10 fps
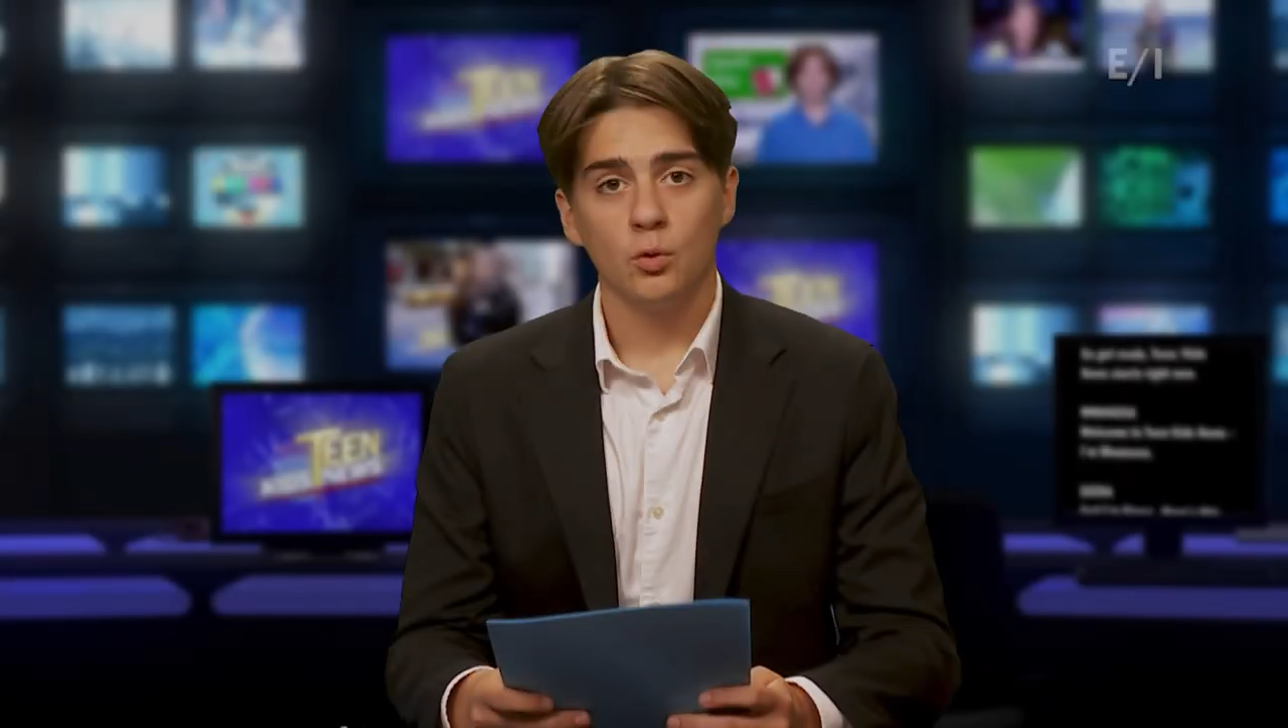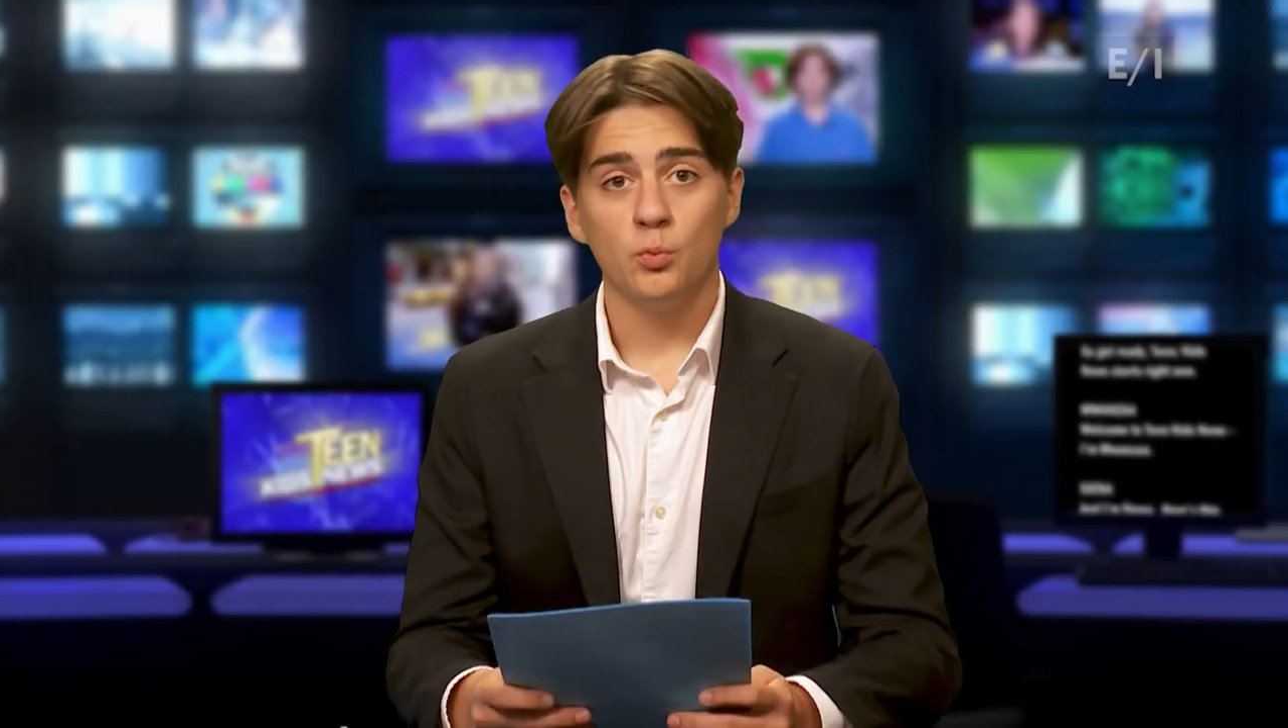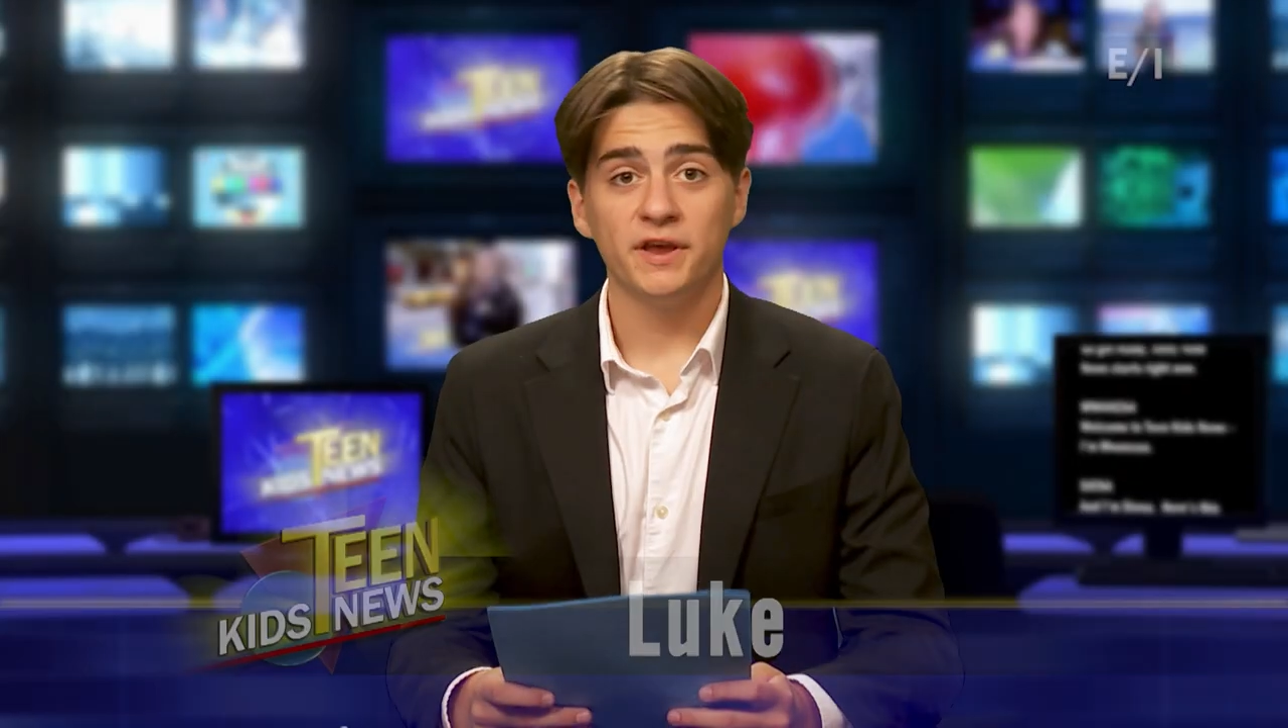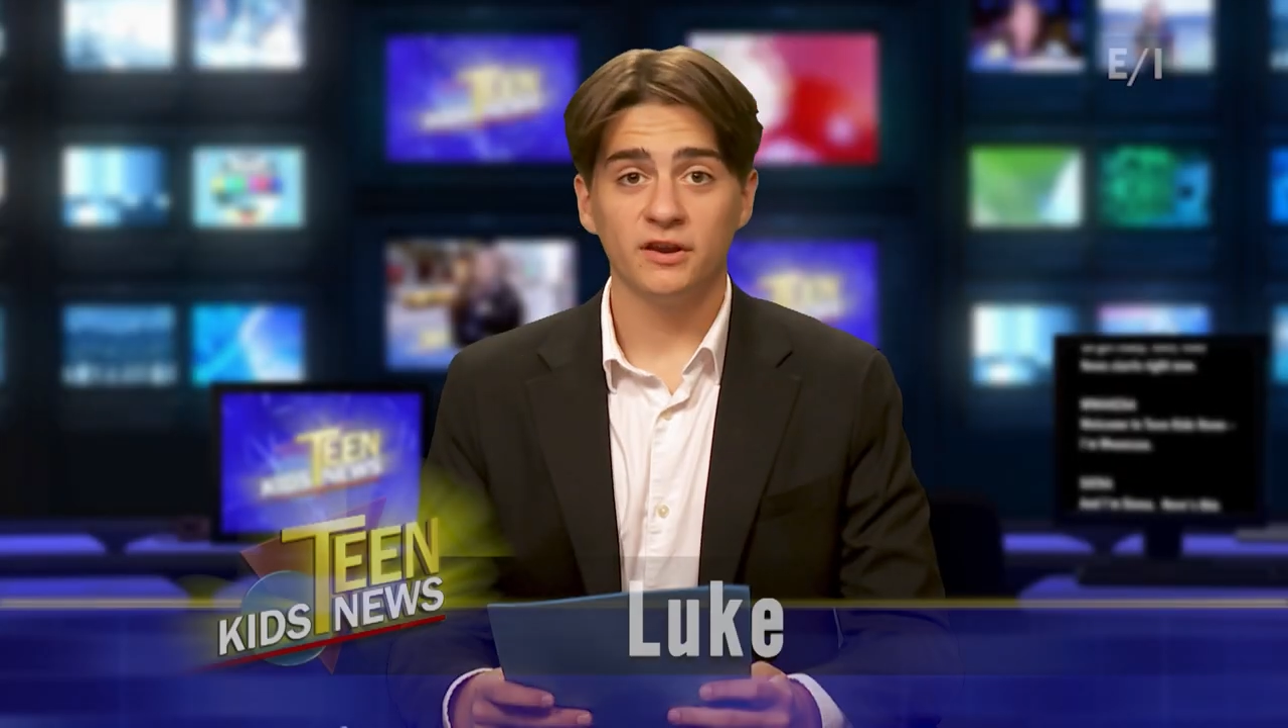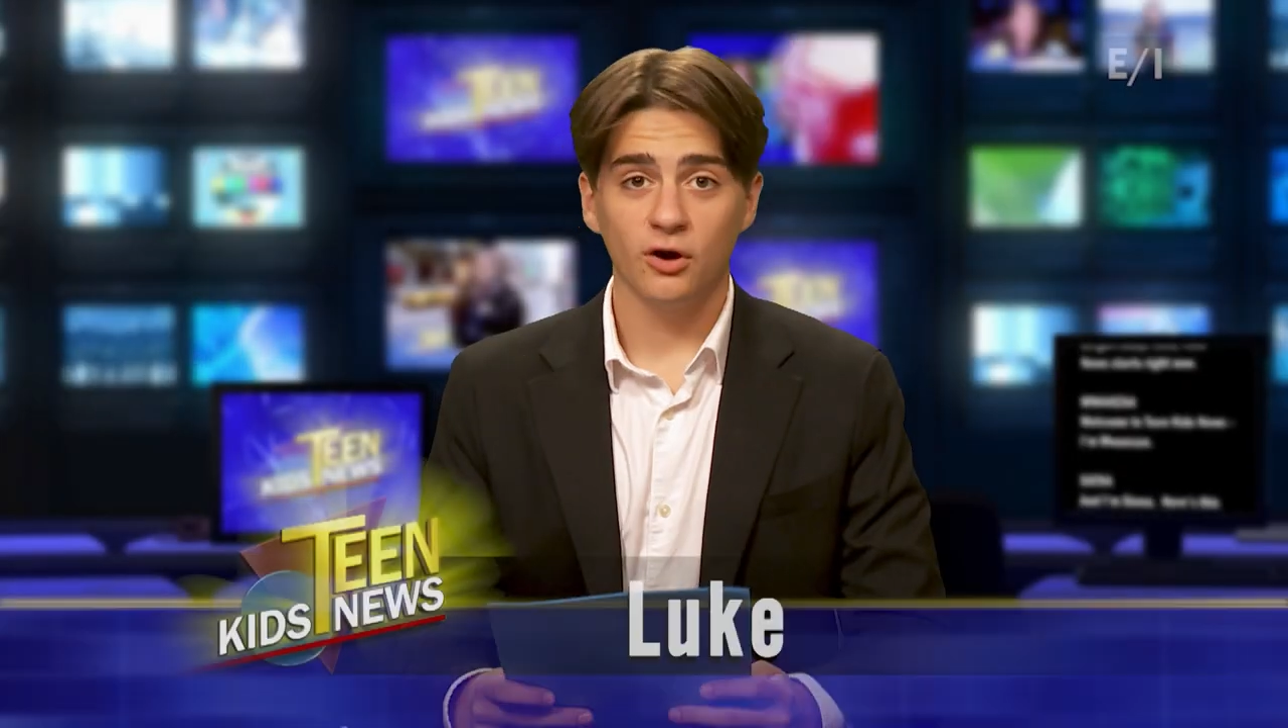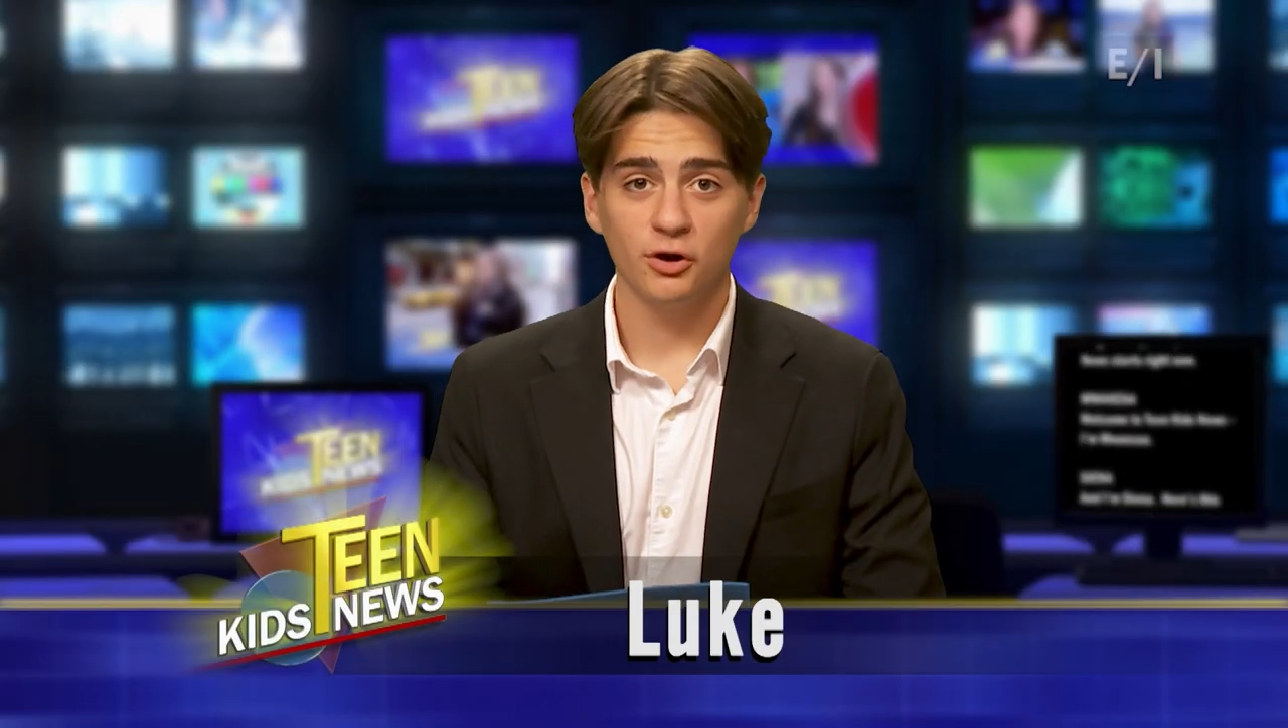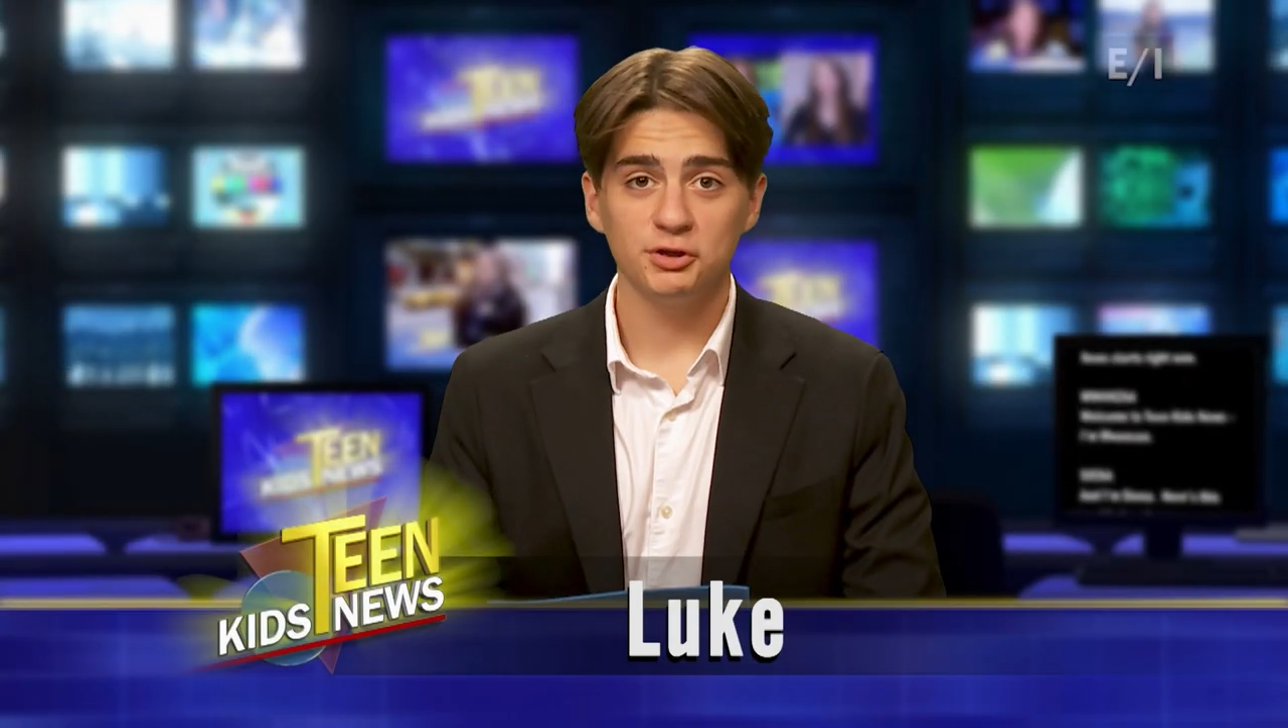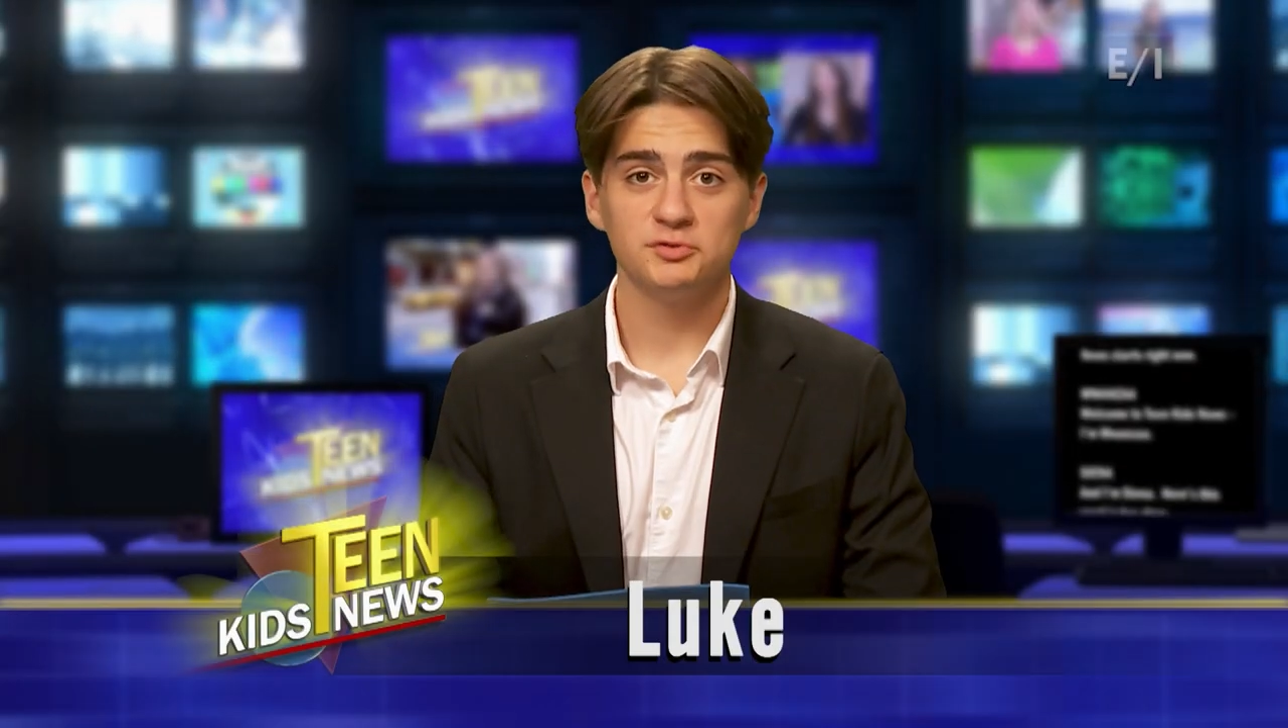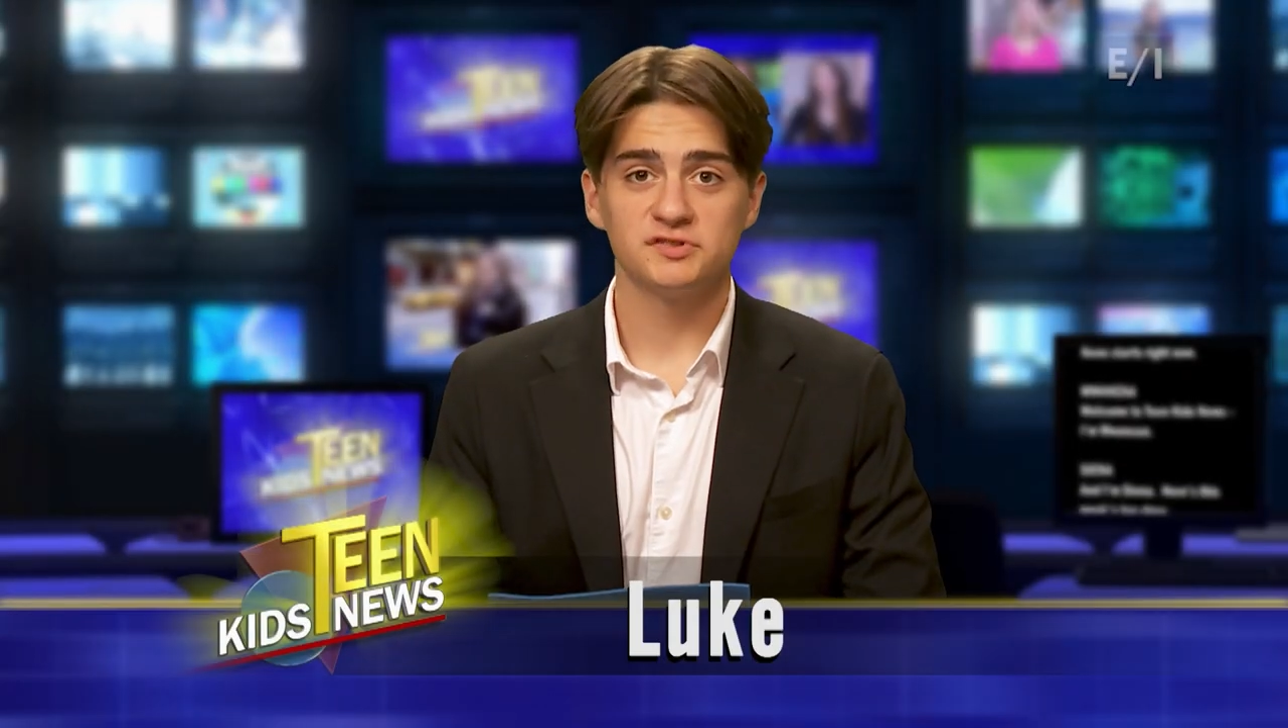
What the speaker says: We can all use